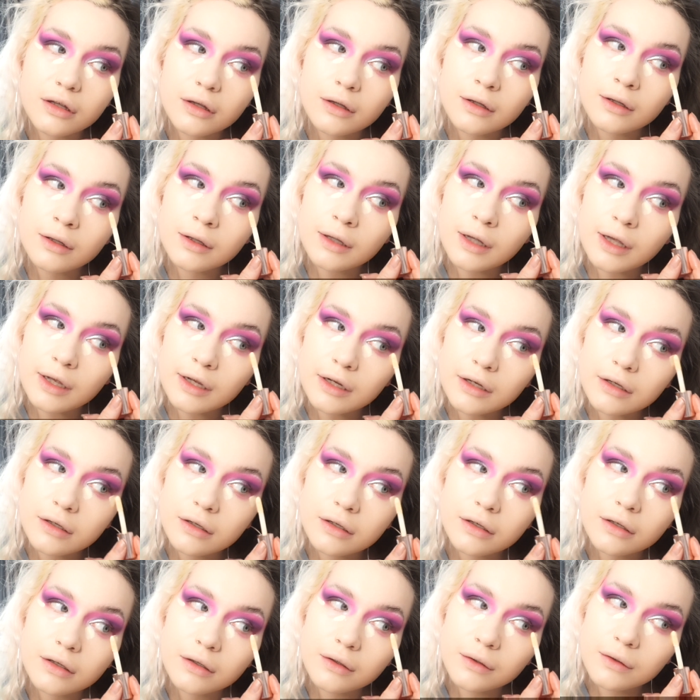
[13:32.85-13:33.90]
line
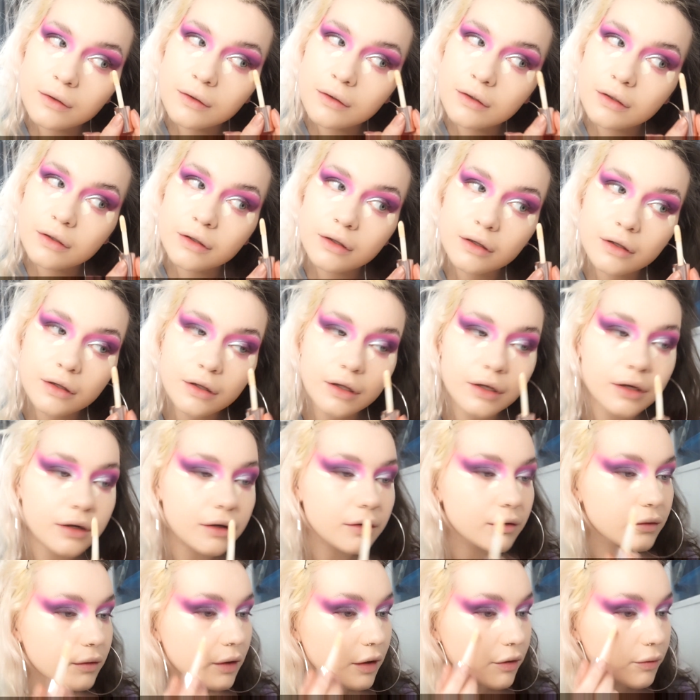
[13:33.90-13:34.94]
there.
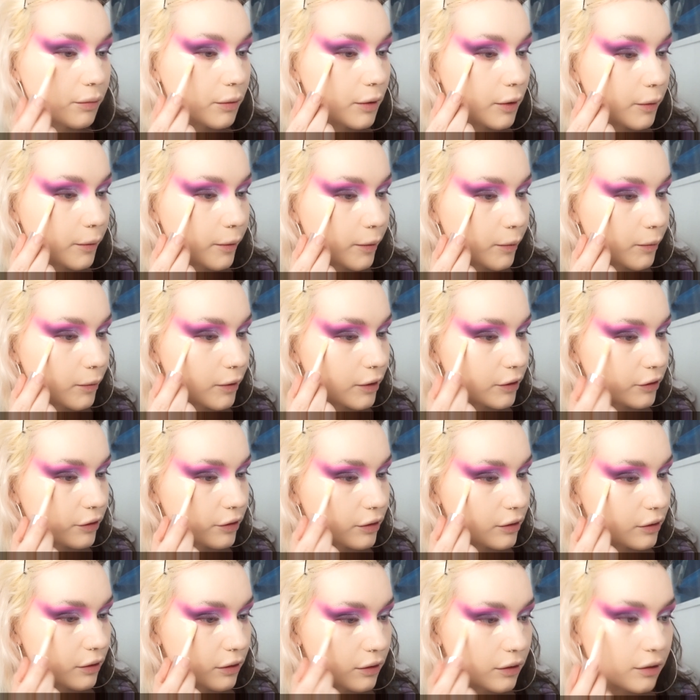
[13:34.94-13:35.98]
Oh, I've put a bit much.
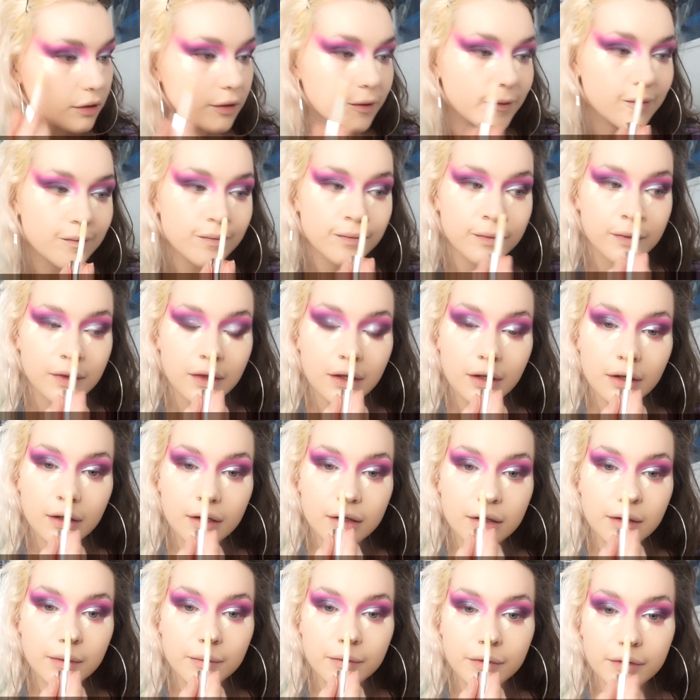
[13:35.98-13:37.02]

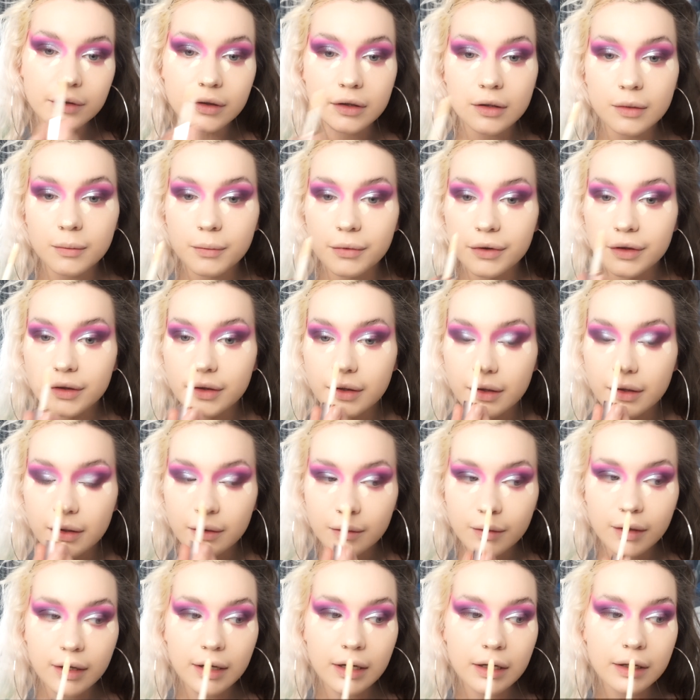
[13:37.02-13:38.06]
And I'm just going to put it
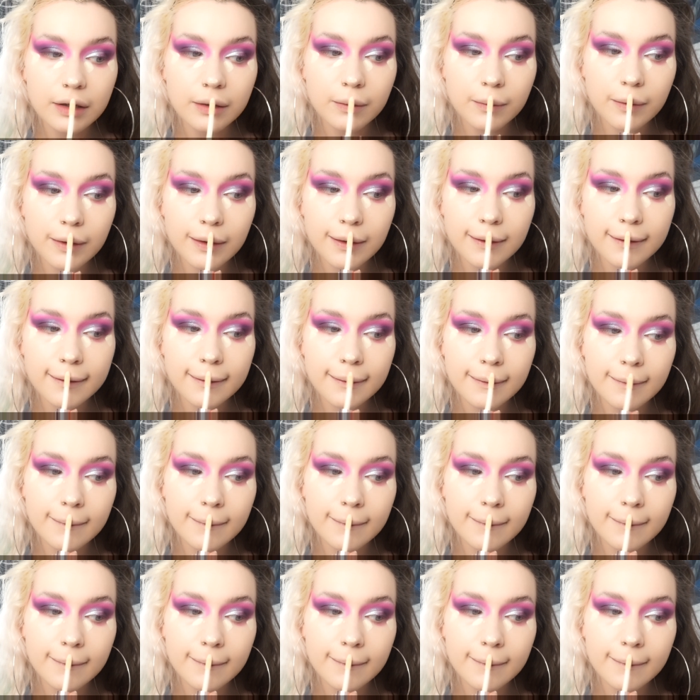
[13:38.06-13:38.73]
anywhere